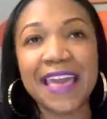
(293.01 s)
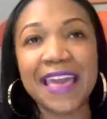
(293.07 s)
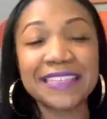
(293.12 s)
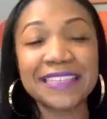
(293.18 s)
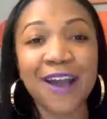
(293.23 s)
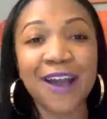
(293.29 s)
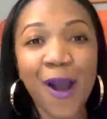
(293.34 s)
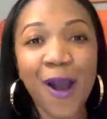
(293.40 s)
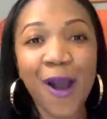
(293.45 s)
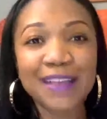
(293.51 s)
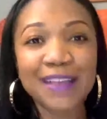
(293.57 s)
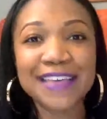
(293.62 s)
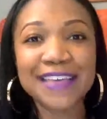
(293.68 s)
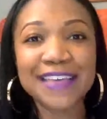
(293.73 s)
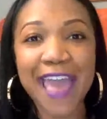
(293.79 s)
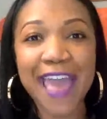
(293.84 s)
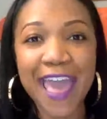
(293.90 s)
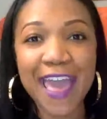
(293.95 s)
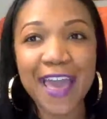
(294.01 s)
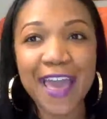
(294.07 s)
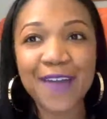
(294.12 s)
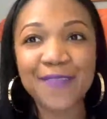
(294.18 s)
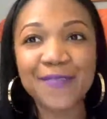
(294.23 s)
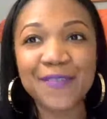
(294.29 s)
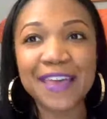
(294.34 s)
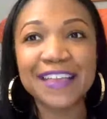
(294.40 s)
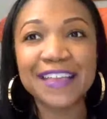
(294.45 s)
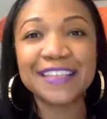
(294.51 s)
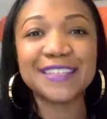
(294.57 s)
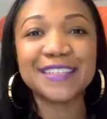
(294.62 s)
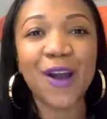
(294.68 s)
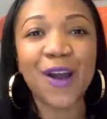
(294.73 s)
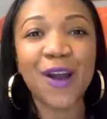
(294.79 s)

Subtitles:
it is